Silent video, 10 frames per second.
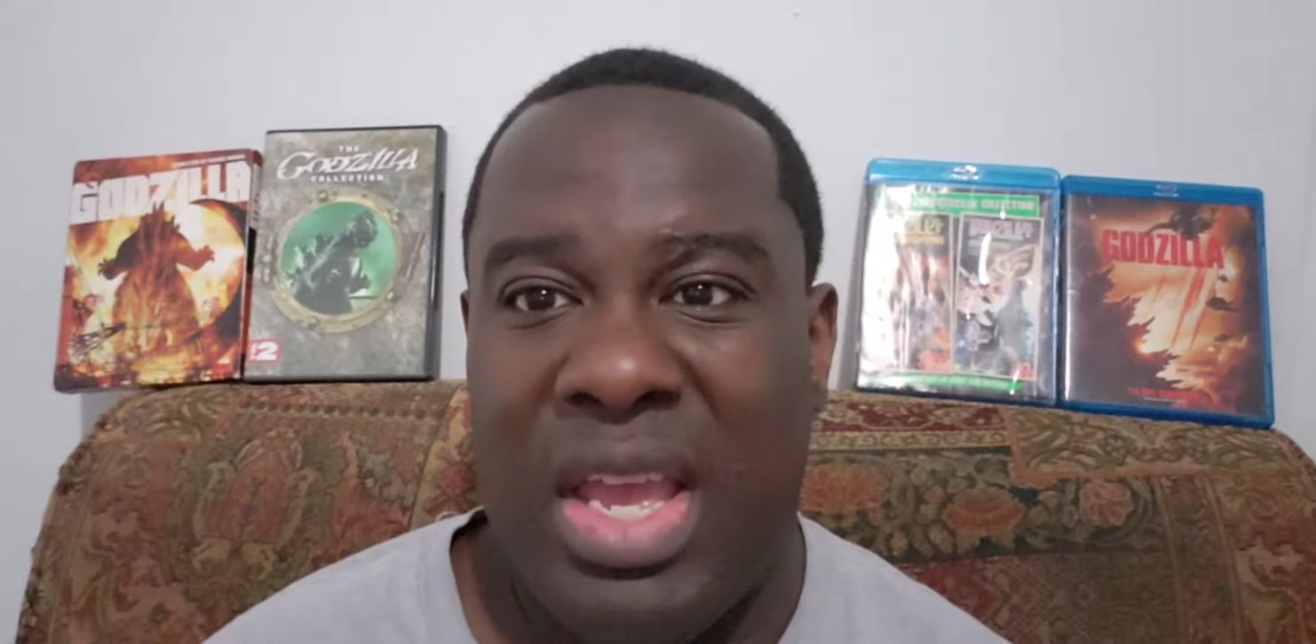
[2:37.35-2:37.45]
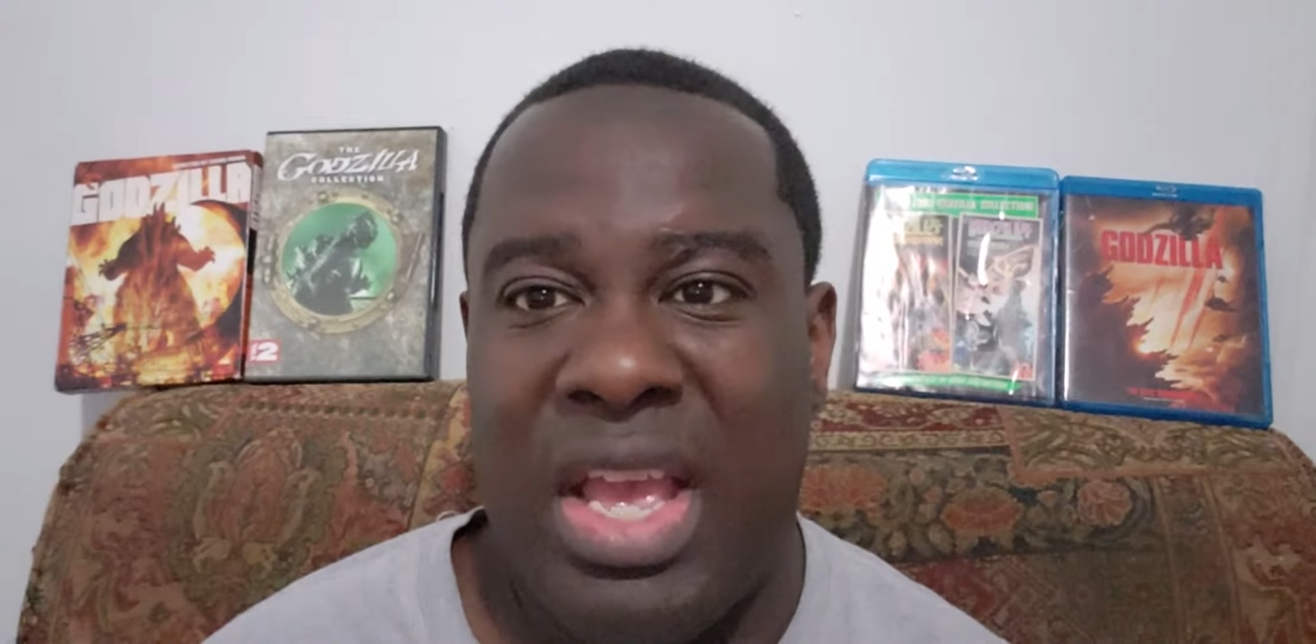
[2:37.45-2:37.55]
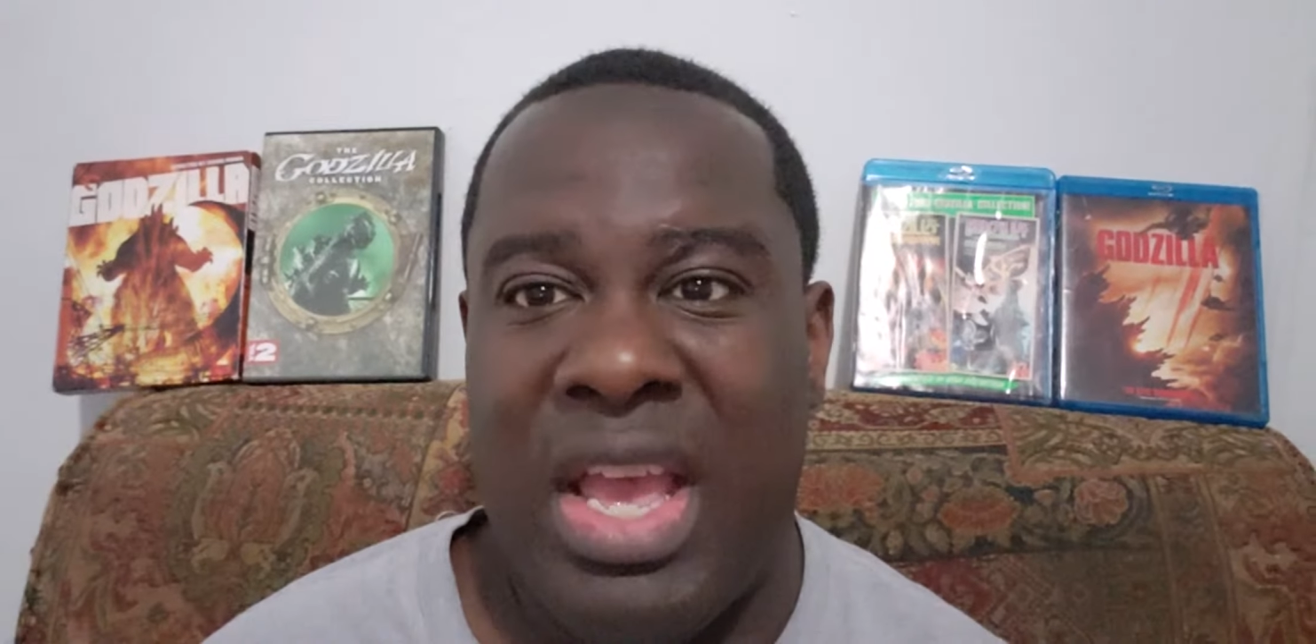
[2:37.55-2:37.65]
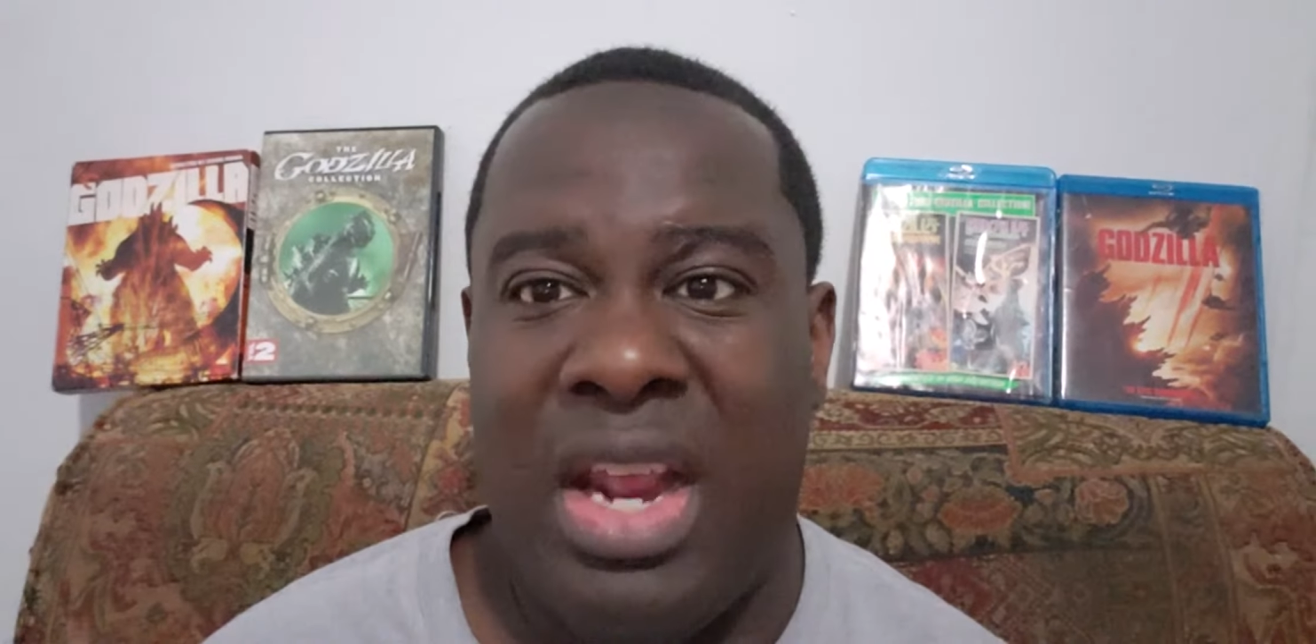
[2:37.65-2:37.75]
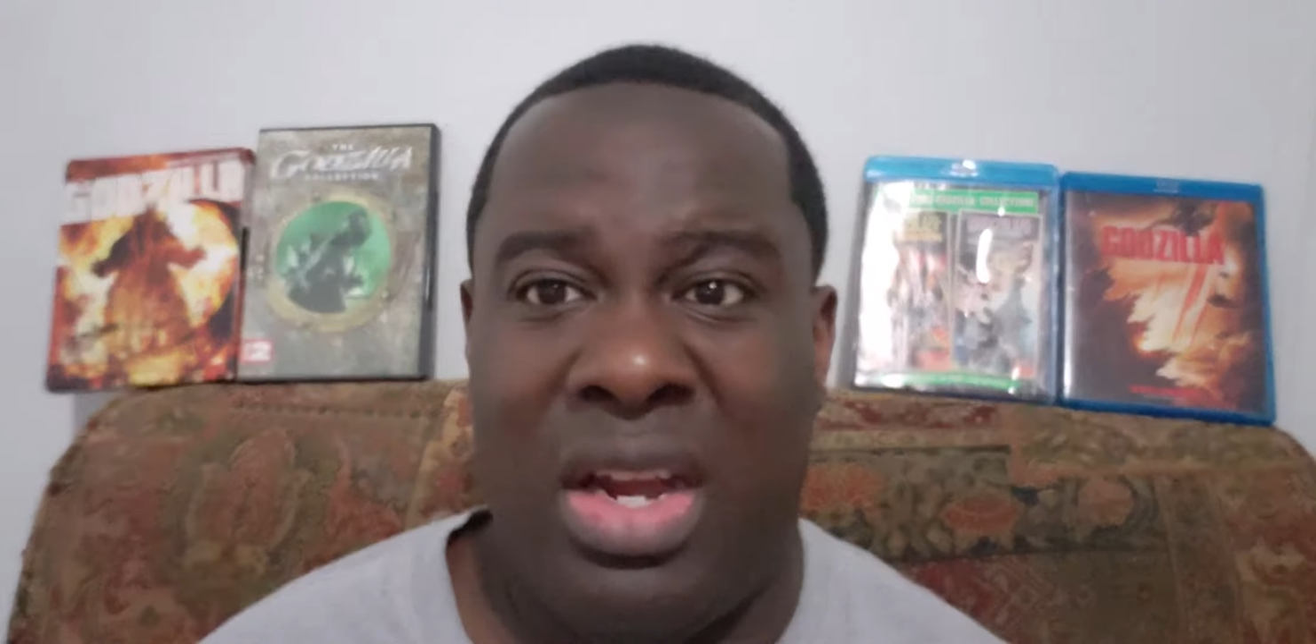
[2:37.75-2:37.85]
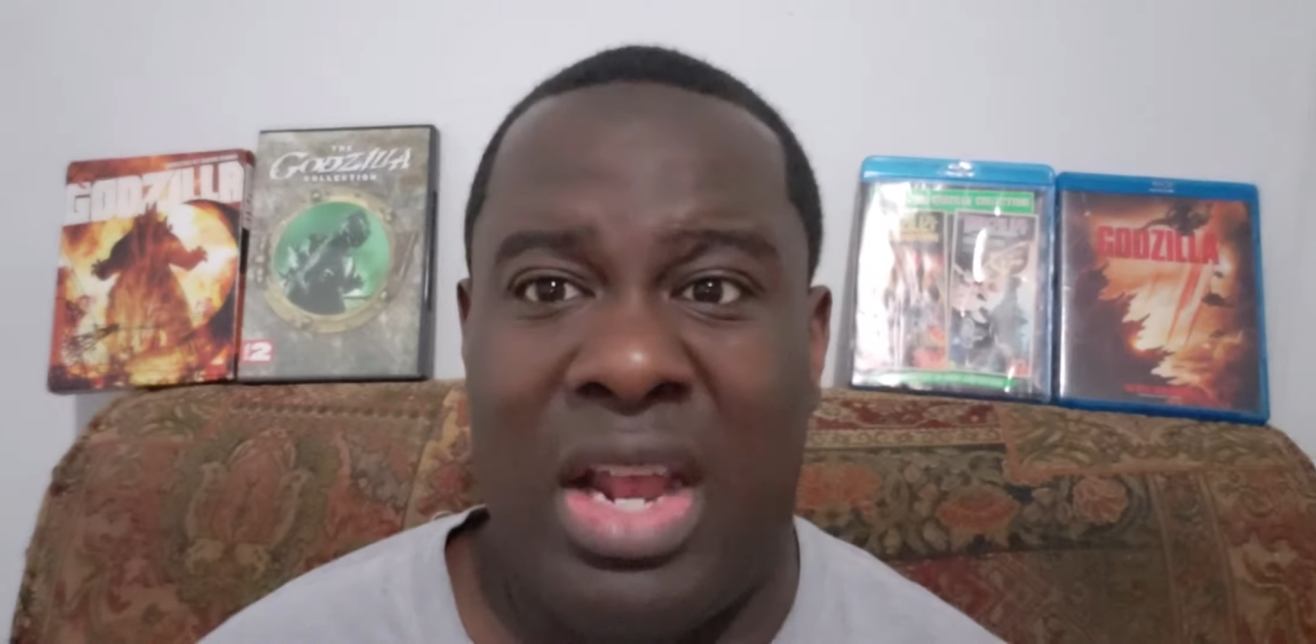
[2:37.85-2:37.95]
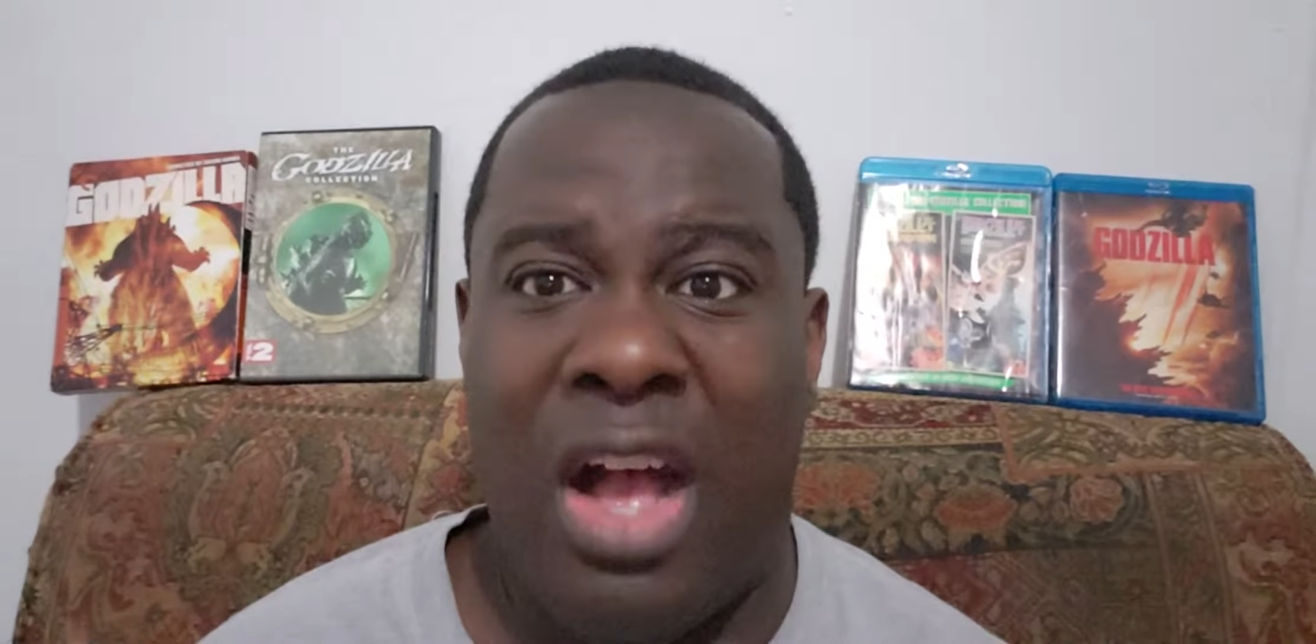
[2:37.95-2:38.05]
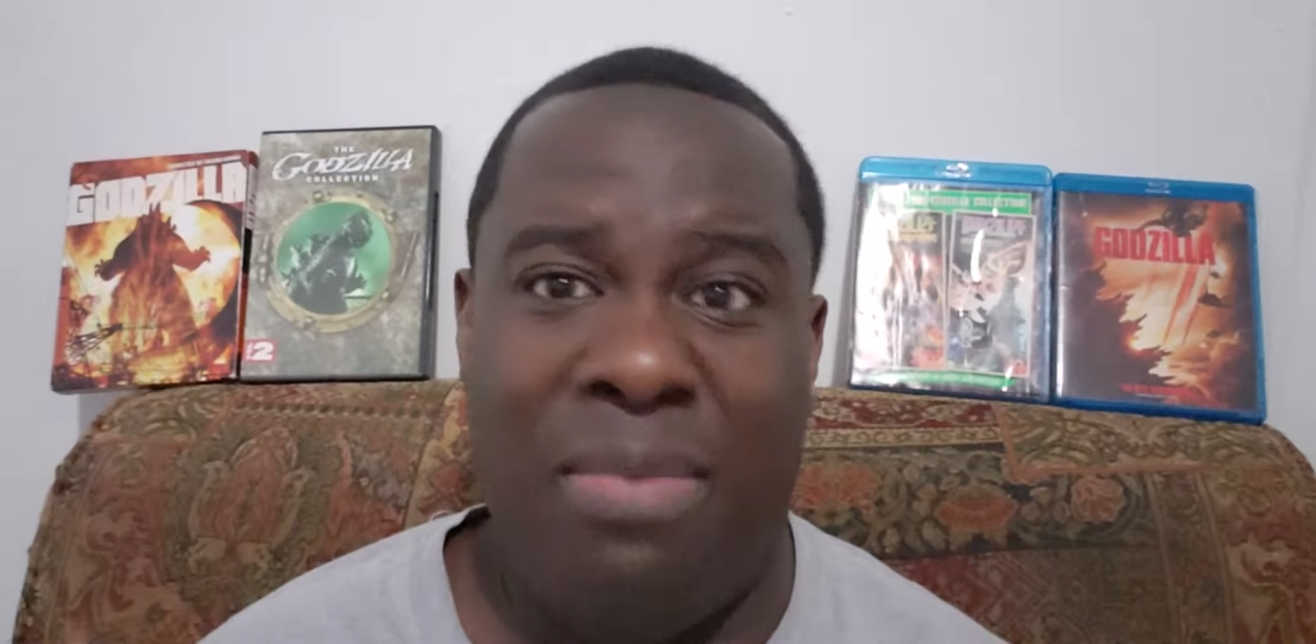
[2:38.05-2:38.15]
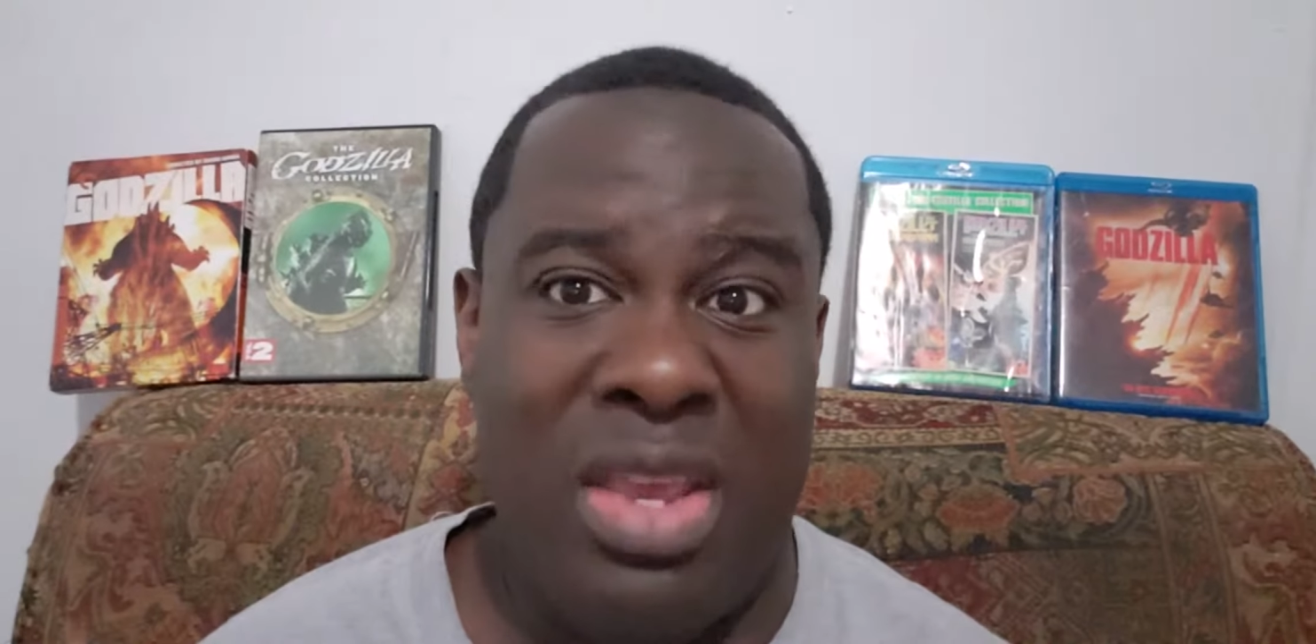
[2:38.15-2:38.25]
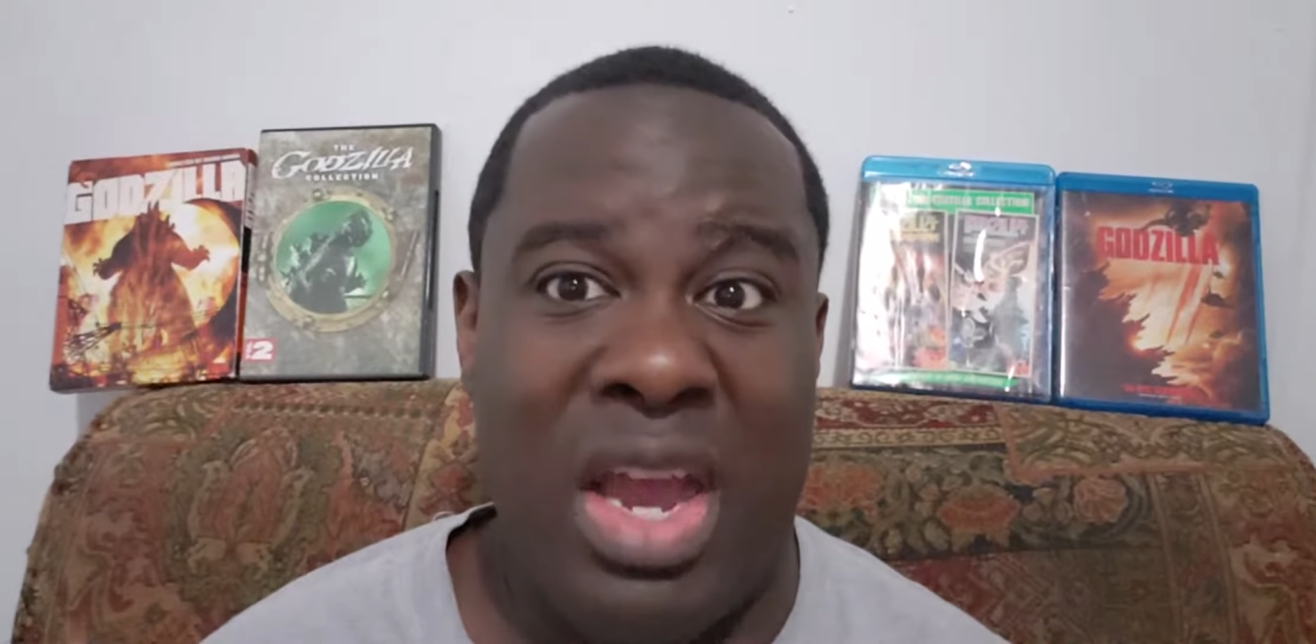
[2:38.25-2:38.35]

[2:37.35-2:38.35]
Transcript: And I'll